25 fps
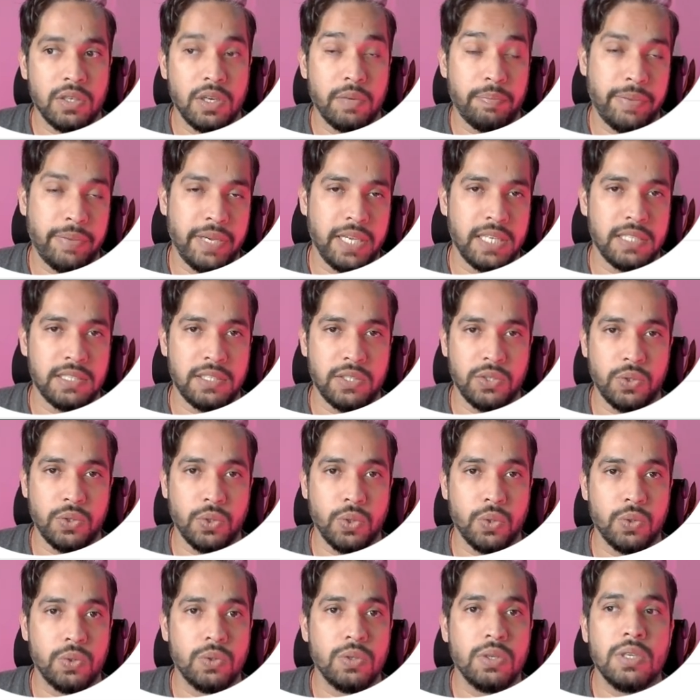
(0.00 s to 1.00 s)
pay as you
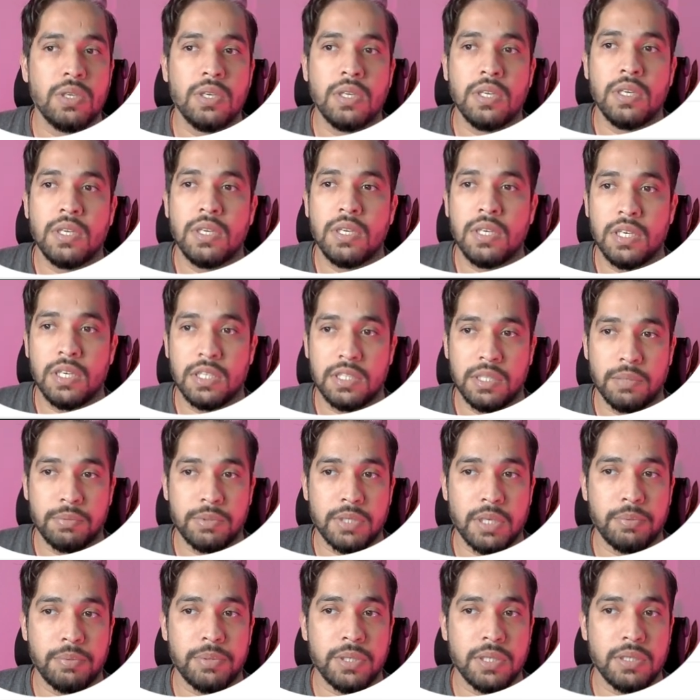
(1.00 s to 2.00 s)
go
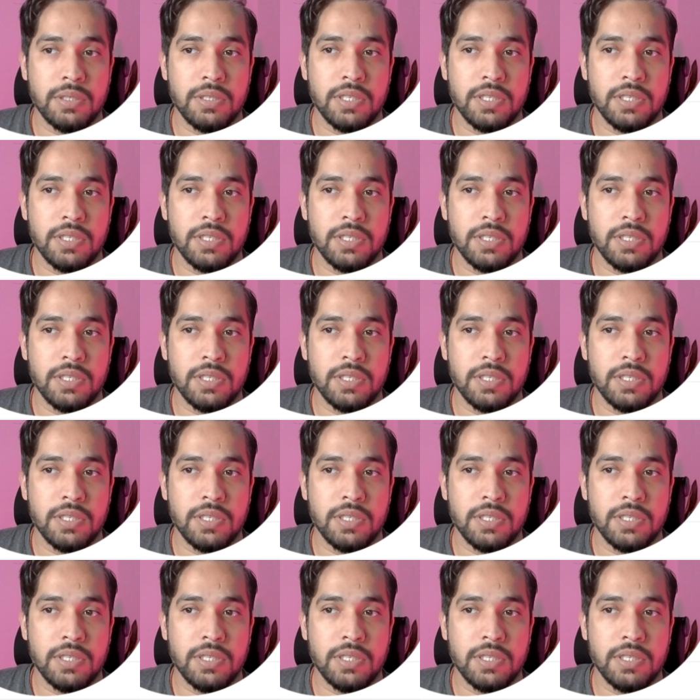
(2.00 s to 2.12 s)
subscription.